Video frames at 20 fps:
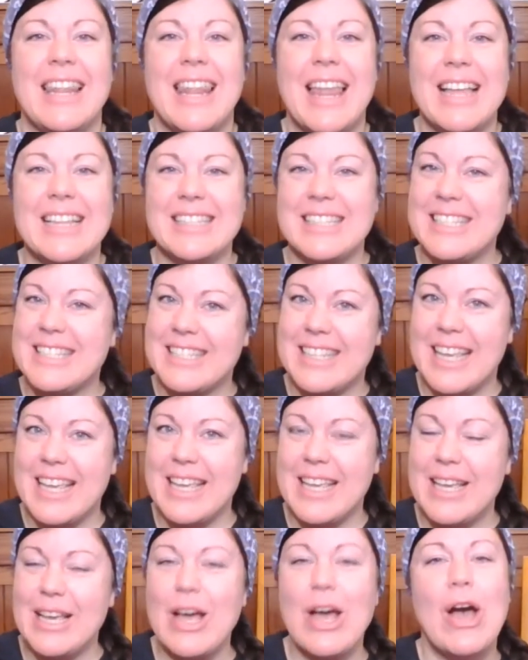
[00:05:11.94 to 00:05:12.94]
Let's
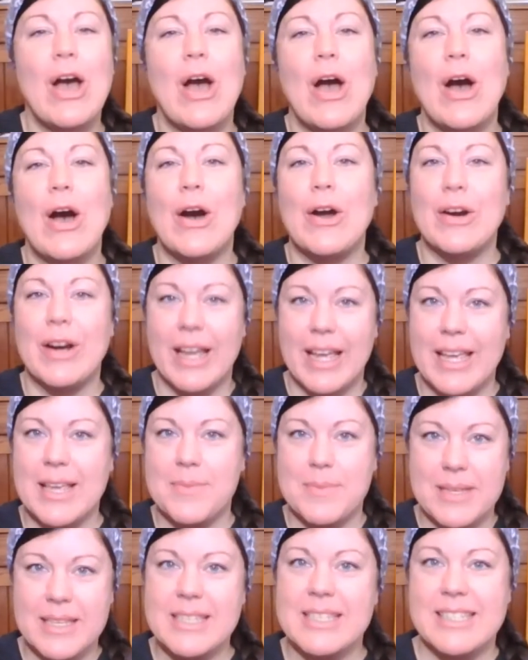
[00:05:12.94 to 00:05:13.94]
sing our
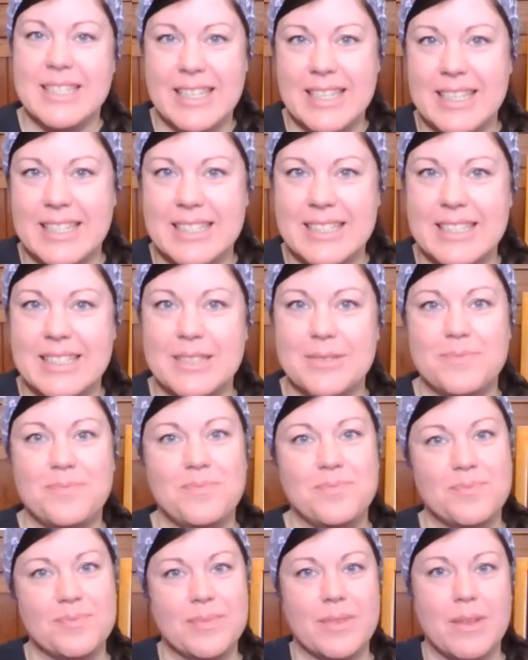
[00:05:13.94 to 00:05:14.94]
ABCs.
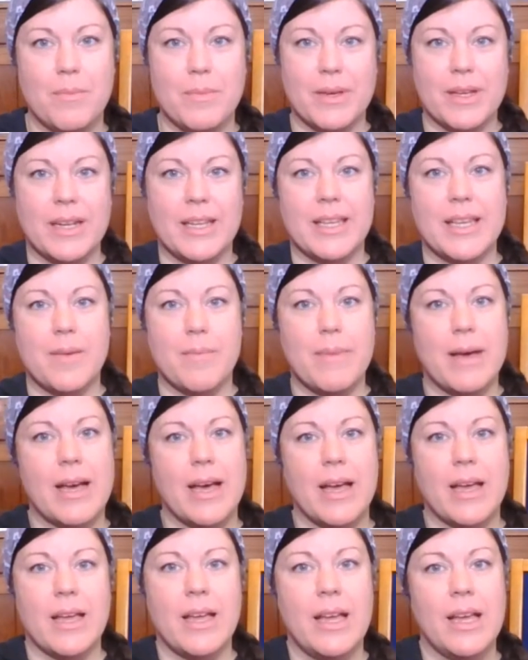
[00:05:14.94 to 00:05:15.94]
I'm gonna get
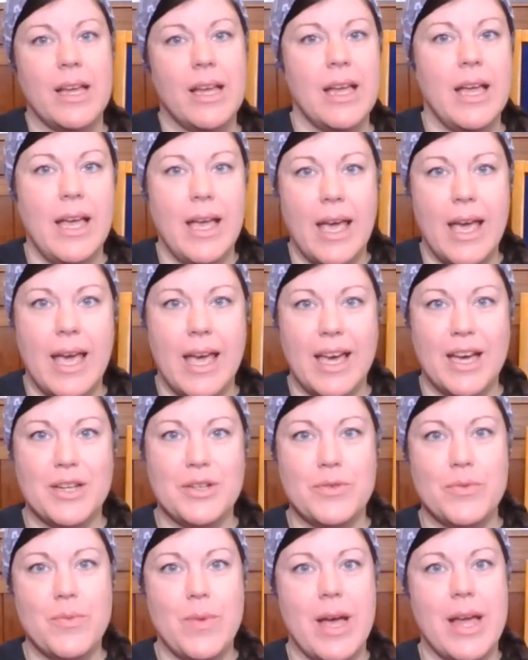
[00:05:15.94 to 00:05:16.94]
my
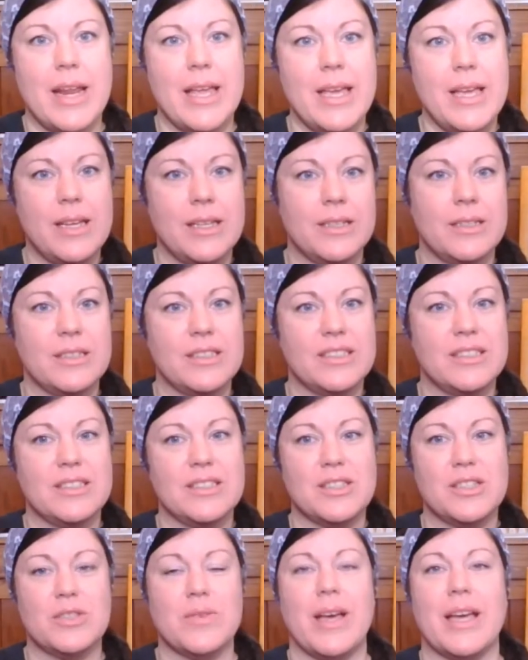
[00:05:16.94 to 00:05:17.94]
hand ready
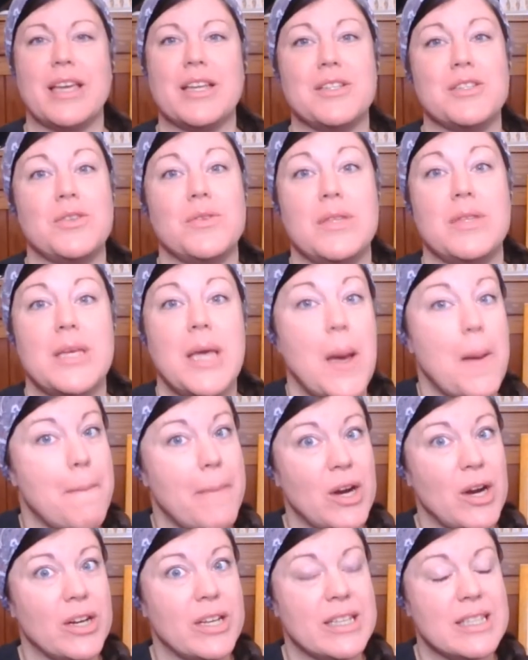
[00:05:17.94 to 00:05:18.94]
so I can do the
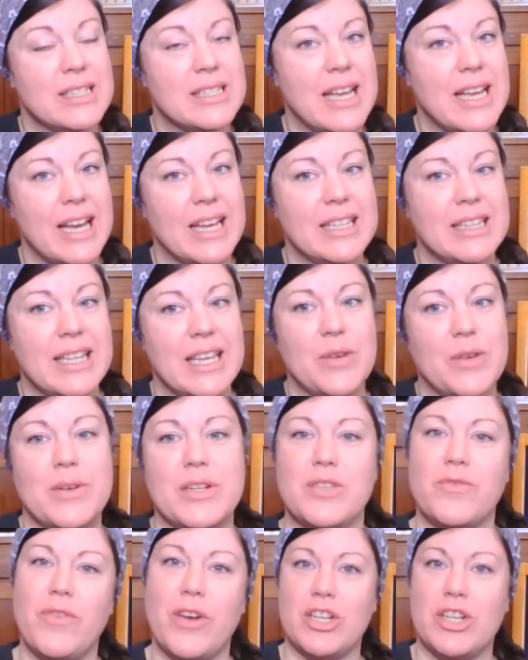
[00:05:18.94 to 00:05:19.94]
American Sign
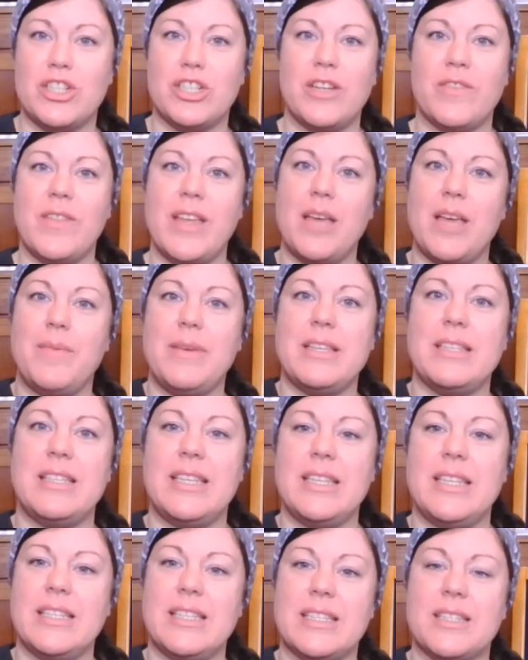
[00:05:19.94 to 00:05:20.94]
Language version of the
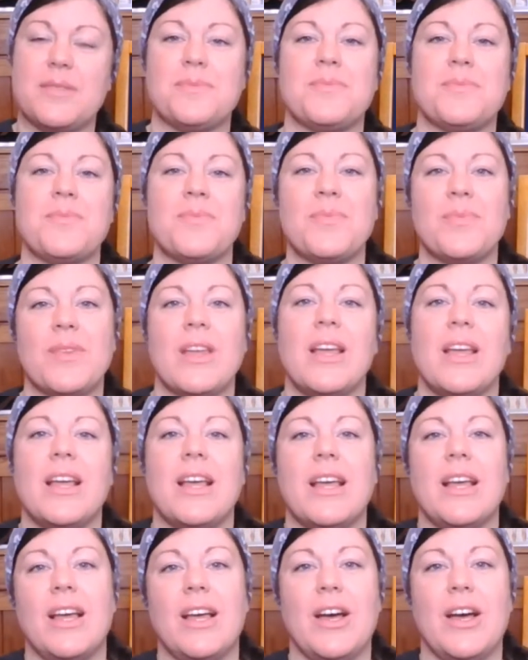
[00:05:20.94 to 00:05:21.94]
ABCs.
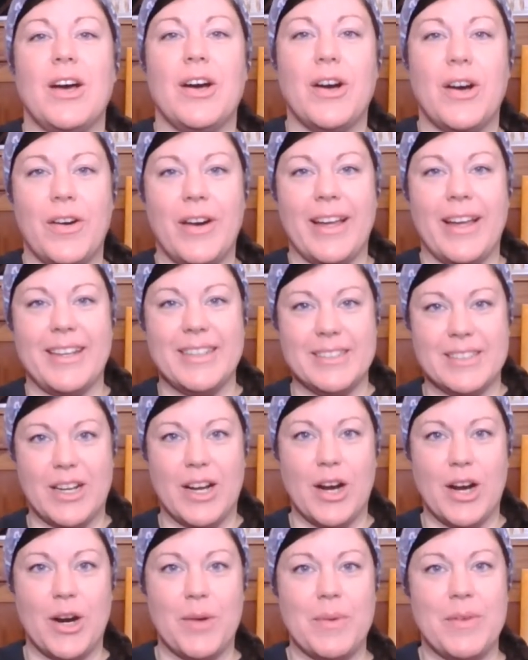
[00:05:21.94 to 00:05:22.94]
All right,
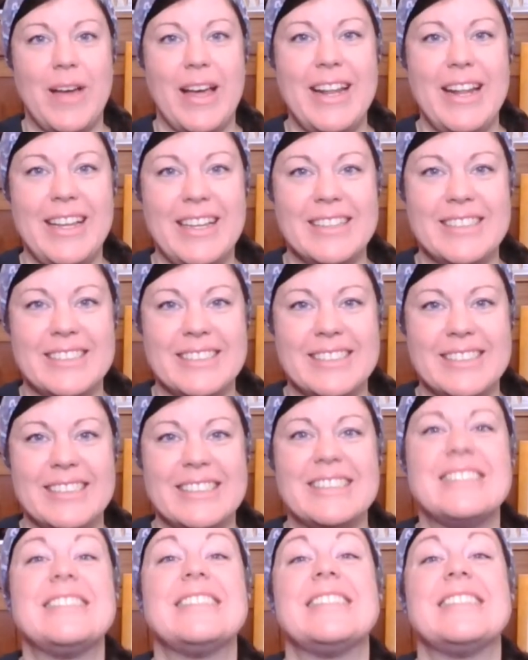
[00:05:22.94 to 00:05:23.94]
are we ready?
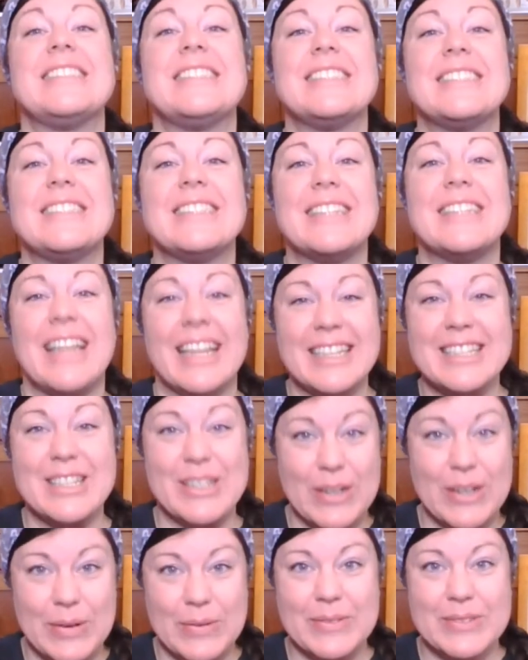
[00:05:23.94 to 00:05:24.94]
Let's
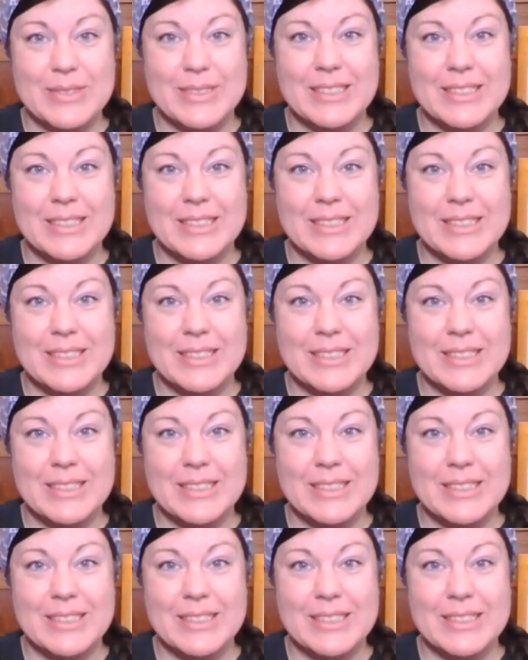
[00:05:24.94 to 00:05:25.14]
go.